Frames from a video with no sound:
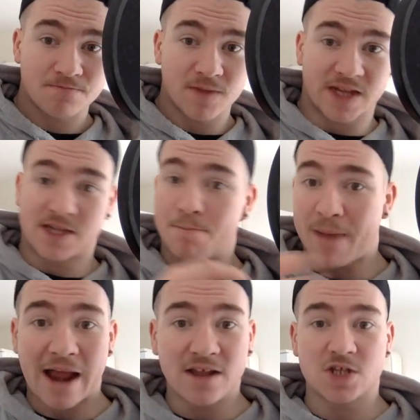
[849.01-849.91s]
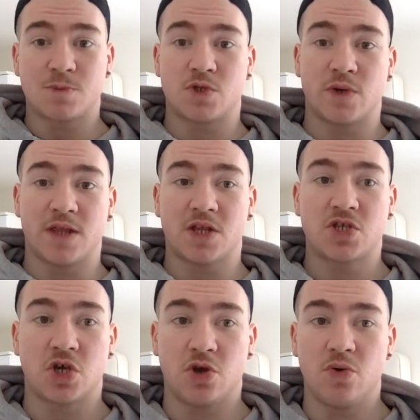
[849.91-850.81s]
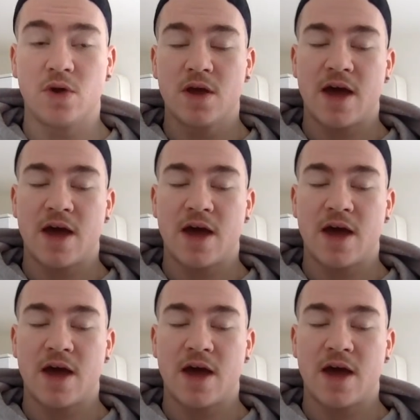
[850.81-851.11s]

It's a balance between the two.